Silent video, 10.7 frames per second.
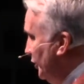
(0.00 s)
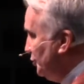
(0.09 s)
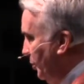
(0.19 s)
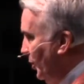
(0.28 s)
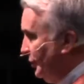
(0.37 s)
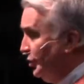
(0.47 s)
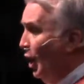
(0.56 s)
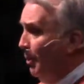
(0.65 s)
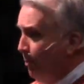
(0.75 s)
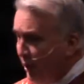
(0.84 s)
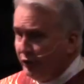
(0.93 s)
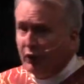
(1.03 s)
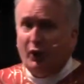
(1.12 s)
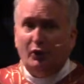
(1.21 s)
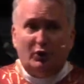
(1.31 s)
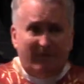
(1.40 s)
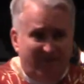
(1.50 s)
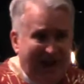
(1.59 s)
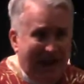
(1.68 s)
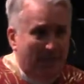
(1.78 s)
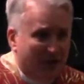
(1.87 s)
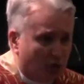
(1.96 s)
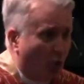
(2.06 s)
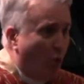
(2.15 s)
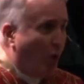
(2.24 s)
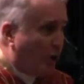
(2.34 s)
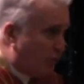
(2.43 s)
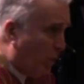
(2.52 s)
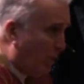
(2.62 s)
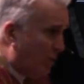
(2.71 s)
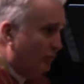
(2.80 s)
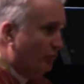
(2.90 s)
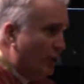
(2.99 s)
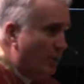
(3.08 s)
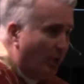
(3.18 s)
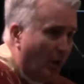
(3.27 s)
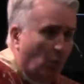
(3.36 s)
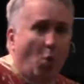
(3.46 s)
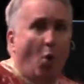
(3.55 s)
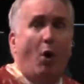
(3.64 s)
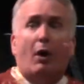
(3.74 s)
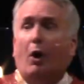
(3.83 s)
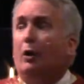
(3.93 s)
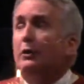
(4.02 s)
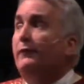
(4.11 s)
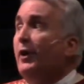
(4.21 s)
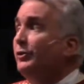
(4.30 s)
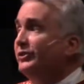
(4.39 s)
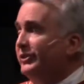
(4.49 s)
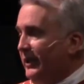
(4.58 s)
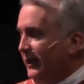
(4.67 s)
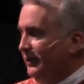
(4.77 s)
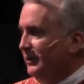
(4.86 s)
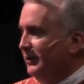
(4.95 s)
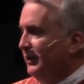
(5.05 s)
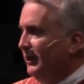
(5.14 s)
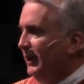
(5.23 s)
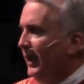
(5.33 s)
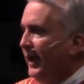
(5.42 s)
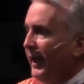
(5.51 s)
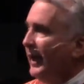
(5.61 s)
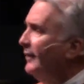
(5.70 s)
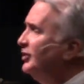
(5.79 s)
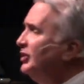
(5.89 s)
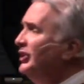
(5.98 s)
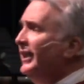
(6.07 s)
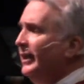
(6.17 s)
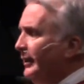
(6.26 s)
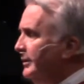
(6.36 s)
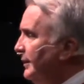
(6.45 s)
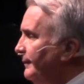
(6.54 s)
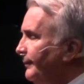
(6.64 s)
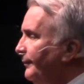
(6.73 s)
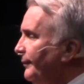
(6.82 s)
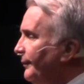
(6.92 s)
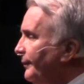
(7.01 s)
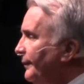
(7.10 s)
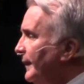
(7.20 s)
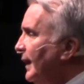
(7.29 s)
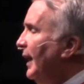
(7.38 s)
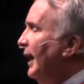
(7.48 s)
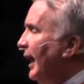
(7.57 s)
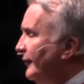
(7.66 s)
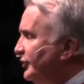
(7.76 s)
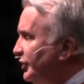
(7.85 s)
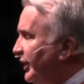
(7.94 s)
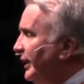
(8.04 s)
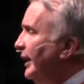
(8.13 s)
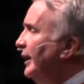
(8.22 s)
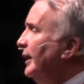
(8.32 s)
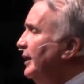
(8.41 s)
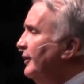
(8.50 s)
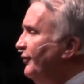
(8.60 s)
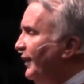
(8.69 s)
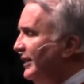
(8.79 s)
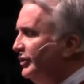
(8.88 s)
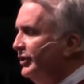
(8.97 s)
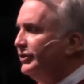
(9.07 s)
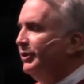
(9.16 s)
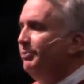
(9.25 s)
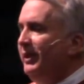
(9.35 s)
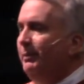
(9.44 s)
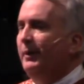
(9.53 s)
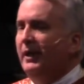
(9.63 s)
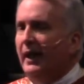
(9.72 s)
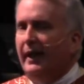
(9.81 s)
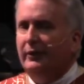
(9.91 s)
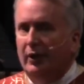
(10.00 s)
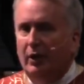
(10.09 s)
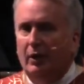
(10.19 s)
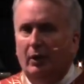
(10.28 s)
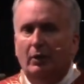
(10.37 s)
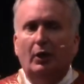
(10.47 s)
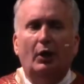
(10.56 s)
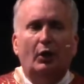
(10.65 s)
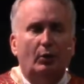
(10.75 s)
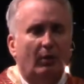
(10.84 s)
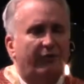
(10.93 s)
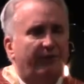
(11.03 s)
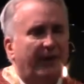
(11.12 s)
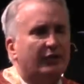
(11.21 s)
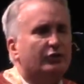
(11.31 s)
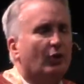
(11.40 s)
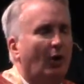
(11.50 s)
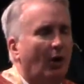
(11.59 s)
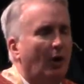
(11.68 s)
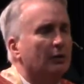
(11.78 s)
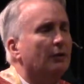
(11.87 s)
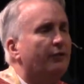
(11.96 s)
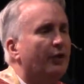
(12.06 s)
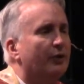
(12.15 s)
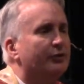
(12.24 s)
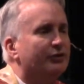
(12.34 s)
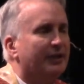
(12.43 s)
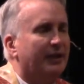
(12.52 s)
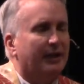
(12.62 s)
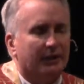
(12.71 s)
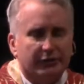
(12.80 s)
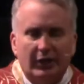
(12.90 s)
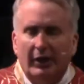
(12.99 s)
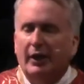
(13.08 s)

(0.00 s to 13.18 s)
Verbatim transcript: is worst persecution, famine, sword, war, rumor, war, all of those things. And I've seen it. I've seen it in the faces of people I know who have faced all of those things.